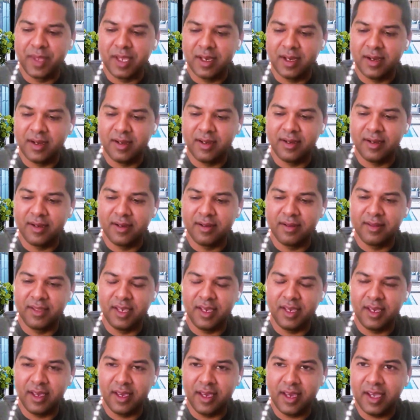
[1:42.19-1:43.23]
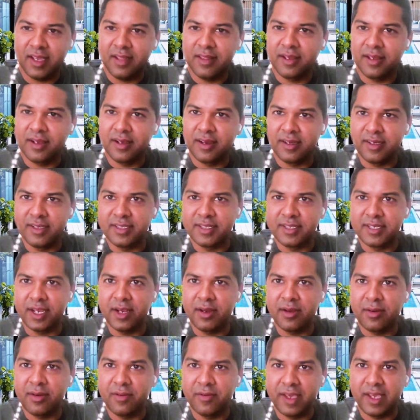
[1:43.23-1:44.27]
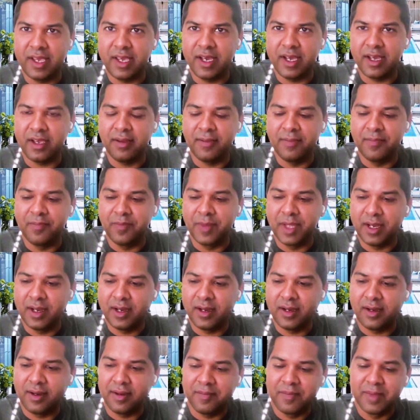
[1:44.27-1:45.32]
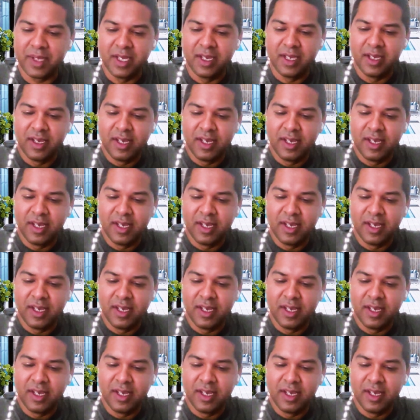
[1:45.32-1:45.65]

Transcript: uh the ai and the current state of ai um